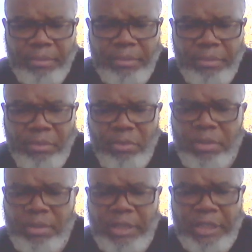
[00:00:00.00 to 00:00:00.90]

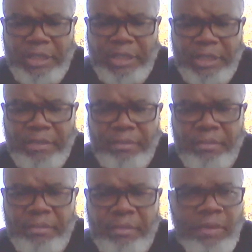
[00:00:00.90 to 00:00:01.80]
Aroma's decent,
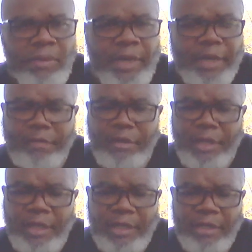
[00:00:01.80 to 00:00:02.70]
no
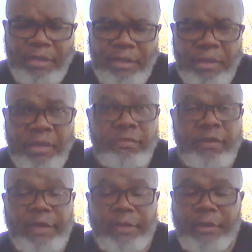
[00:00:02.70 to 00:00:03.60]
aftertaste on this
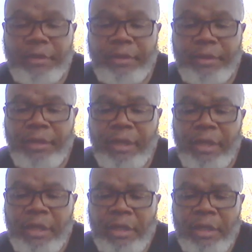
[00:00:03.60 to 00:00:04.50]
final third.
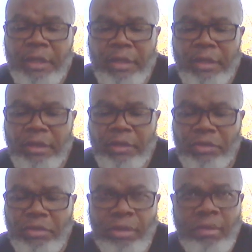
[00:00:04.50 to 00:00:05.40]
The
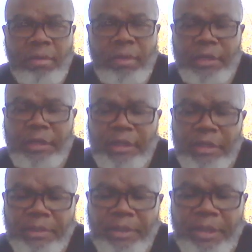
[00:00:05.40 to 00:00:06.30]
draw on it is
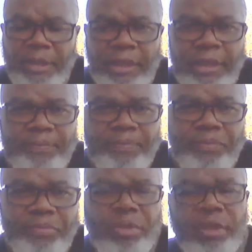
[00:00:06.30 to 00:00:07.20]
pretty good.
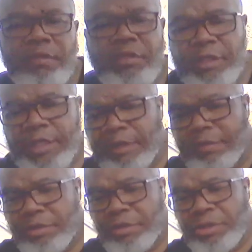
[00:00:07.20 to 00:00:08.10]
Puffs are
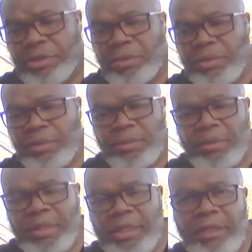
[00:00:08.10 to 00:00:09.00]
down to 2 or
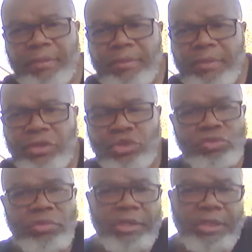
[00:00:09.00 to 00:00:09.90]
3.
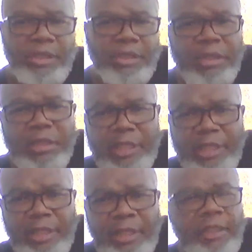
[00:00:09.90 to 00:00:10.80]
Construction, you can
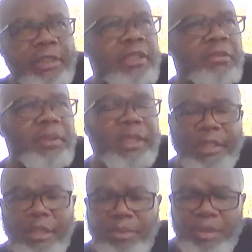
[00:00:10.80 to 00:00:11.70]
tell on it, is picked
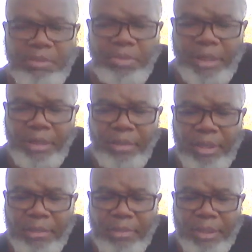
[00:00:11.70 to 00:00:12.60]
up. It's better,
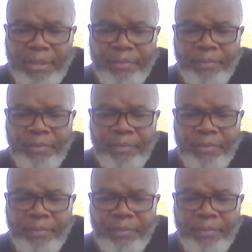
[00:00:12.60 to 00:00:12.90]
much better.